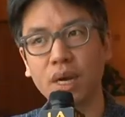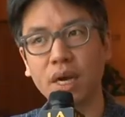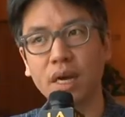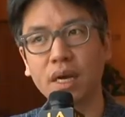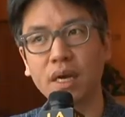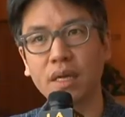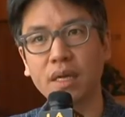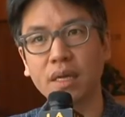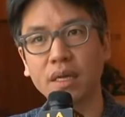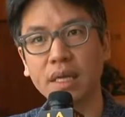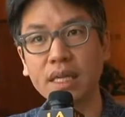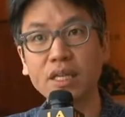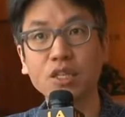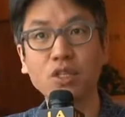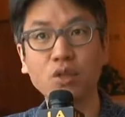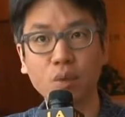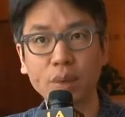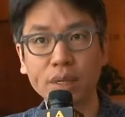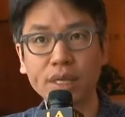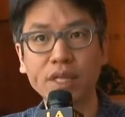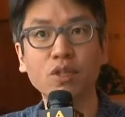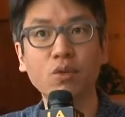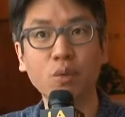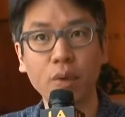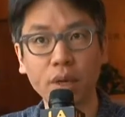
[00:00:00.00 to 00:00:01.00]
uh, in
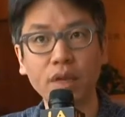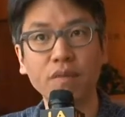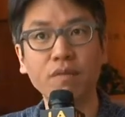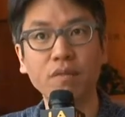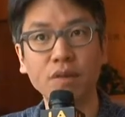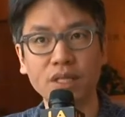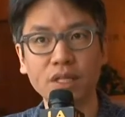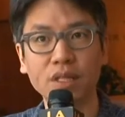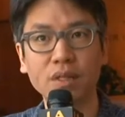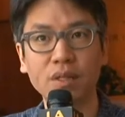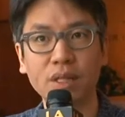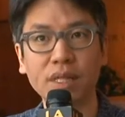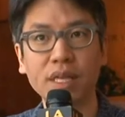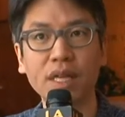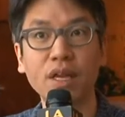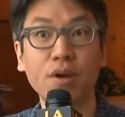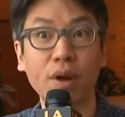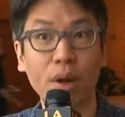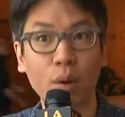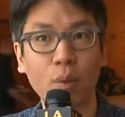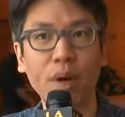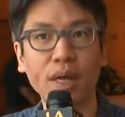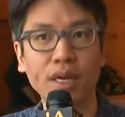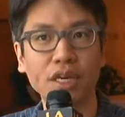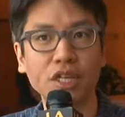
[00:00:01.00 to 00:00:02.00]
twenty twelve, which is the year
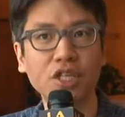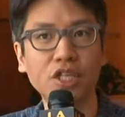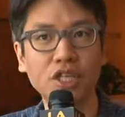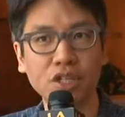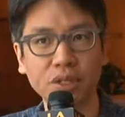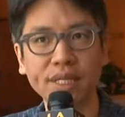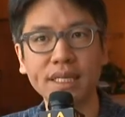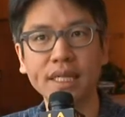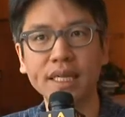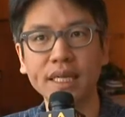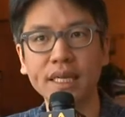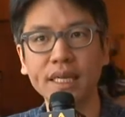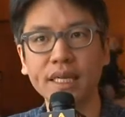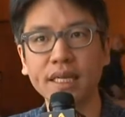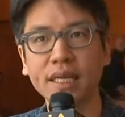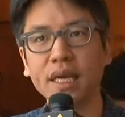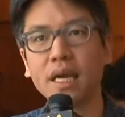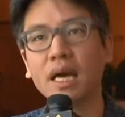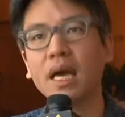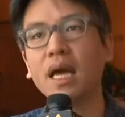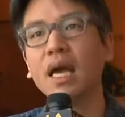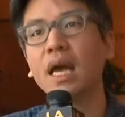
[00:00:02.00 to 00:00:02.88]
I wanted to shoot it in.